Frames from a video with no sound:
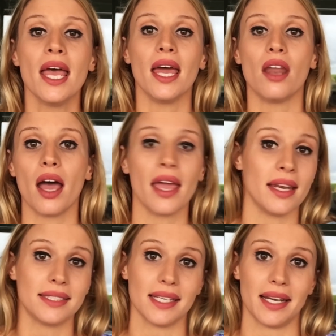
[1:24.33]
And,
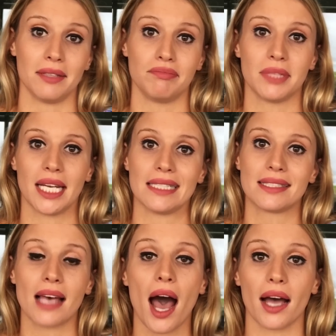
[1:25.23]
and it didn't, and it
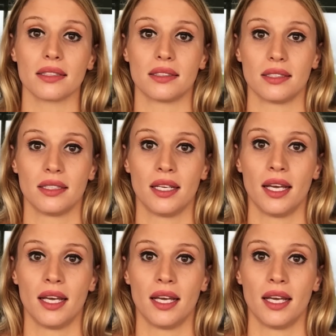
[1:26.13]
sucked.